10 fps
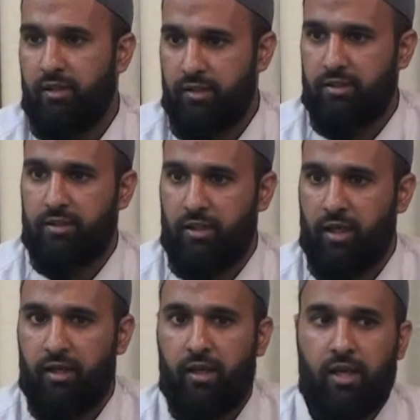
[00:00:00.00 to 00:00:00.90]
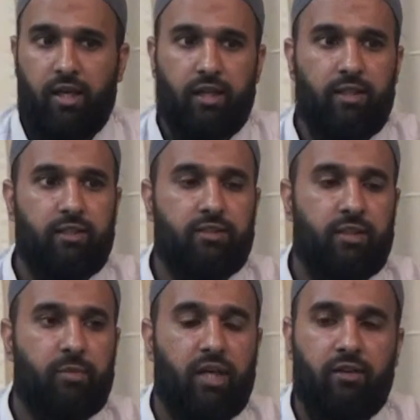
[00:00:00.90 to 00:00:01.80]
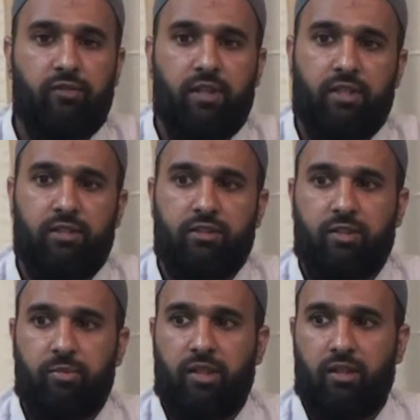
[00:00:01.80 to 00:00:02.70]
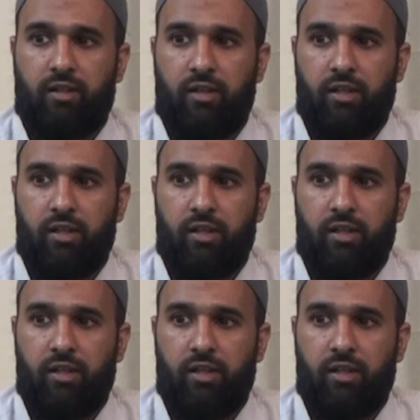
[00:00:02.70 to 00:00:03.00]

There's a na, and there's some kind of relationship here.